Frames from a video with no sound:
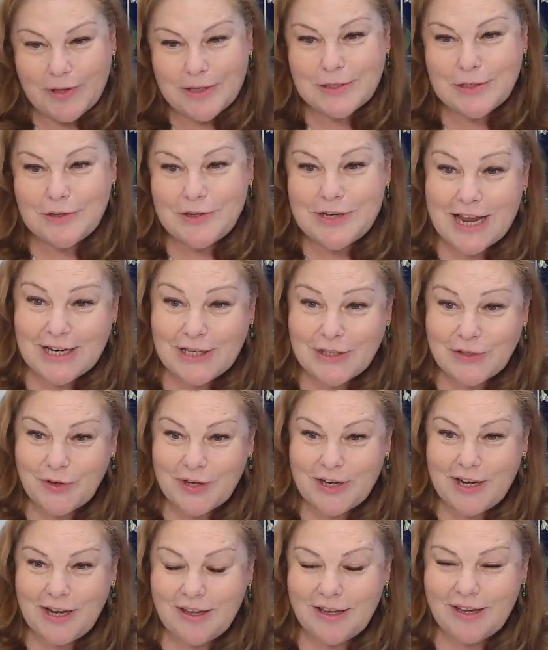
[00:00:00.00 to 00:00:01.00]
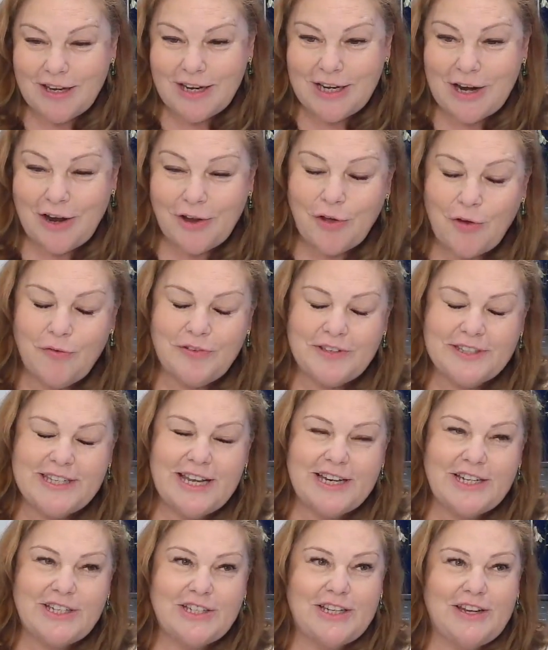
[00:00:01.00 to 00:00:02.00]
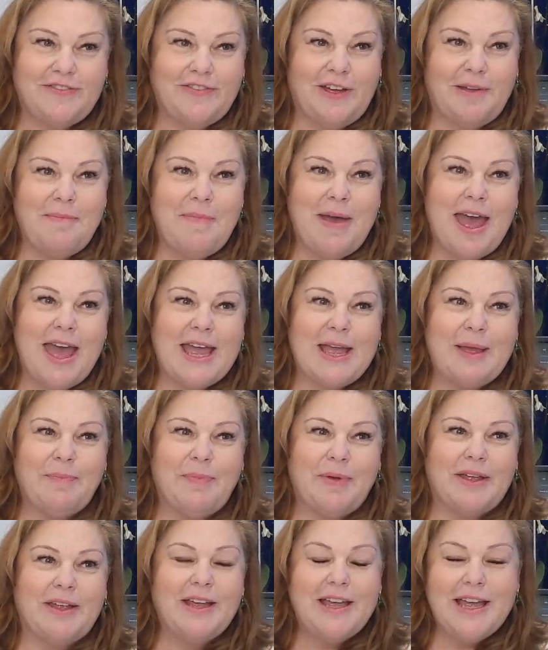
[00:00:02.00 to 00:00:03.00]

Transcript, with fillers: later in our in our conversation, if I may. But